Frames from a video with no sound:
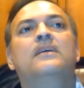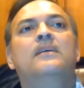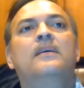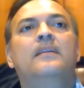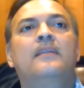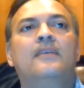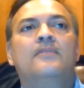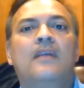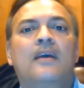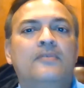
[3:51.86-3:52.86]
in
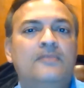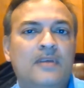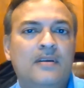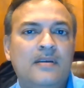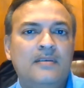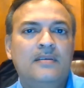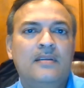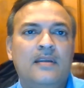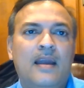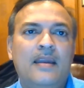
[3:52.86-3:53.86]
natural language generation,
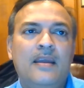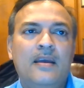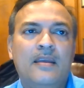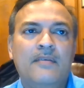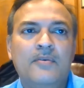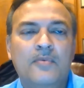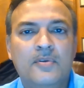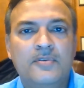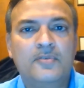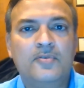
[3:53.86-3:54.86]
the idea given
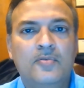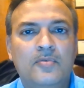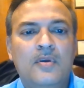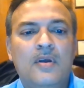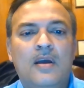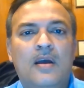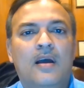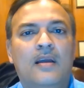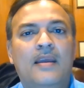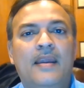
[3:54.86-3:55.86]
was to
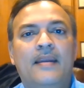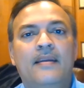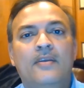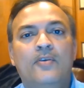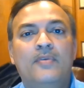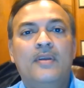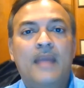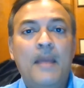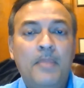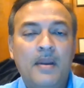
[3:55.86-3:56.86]
create using
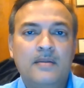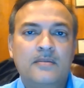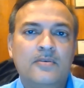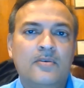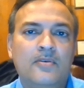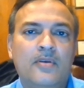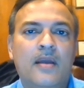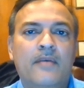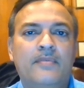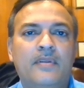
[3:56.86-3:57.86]
templates. So you
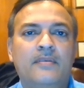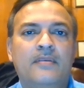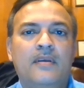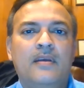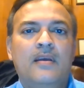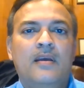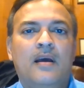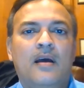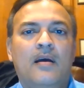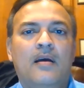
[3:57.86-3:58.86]
have these
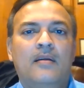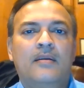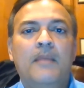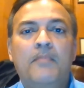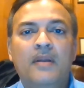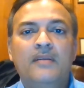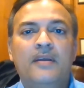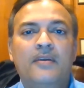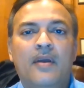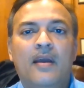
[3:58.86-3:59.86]
templates that